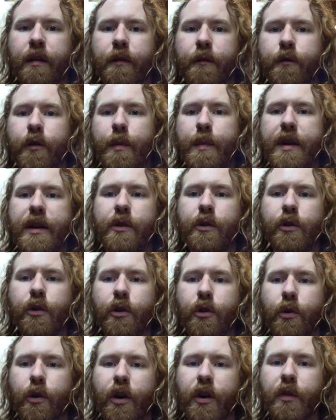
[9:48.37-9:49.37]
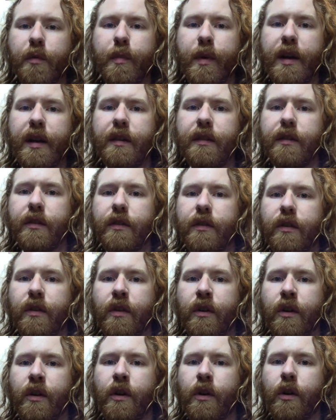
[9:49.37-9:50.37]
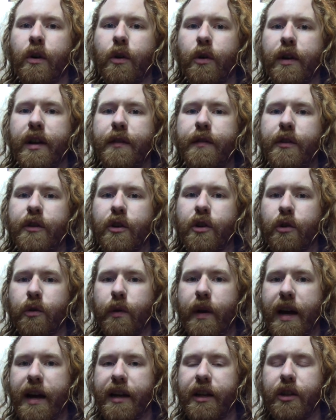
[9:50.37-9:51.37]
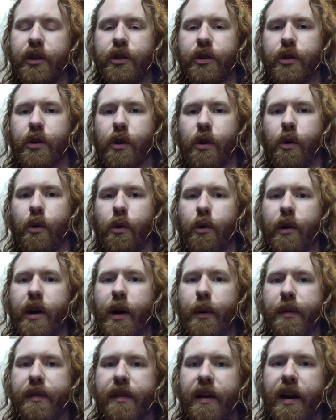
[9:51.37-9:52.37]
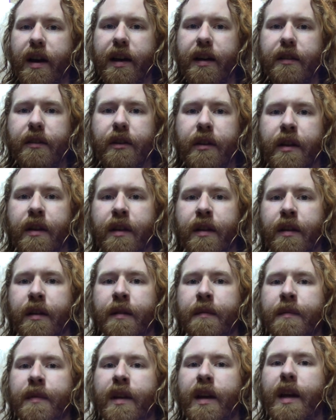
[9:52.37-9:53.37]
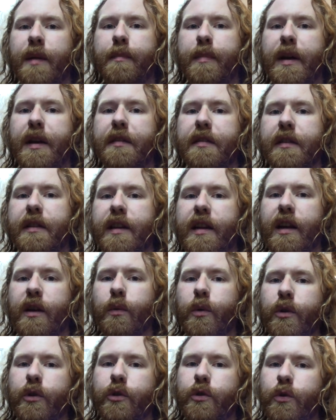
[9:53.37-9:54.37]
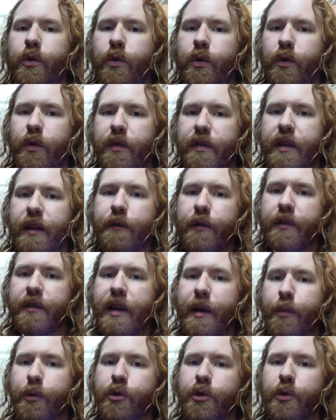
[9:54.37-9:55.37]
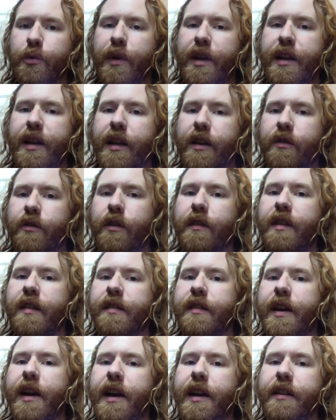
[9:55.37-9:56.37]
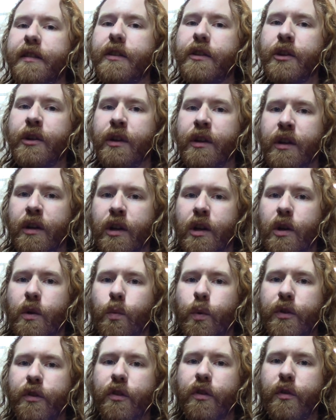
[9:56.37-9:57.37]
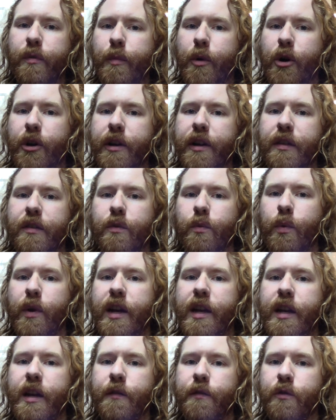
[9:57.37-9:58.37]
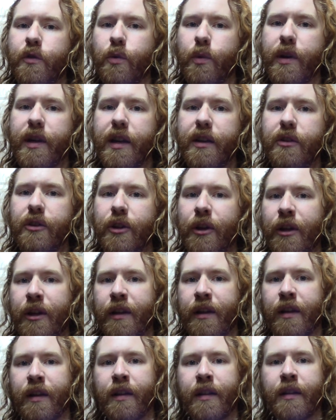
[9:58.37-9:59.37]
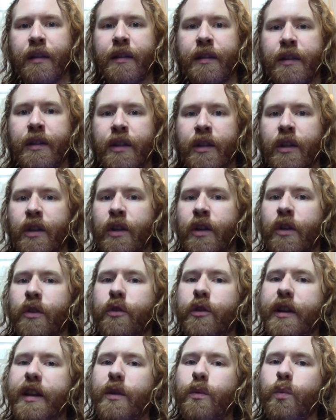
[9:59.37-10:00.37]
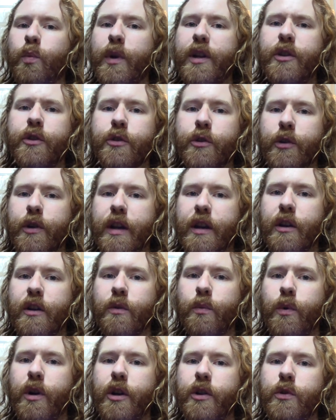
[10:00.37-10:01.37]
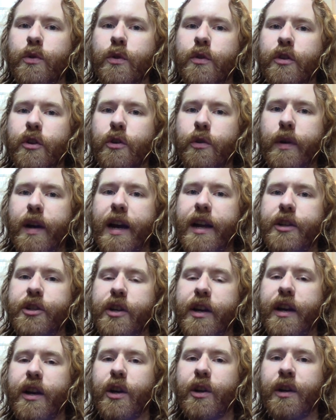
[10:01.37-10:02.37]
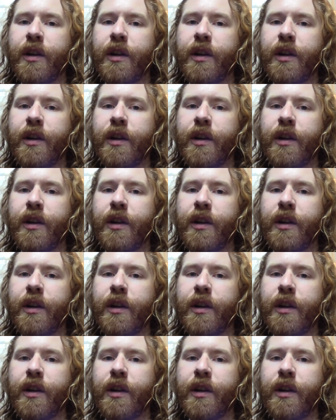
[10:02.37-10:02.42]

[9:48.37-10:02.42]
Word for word: from either the crawl space or even the garage or outside. And basically it will use different temperature readings to decide what's the smartest way of doing it. So like in winter, I'm gonna wanna use the garage air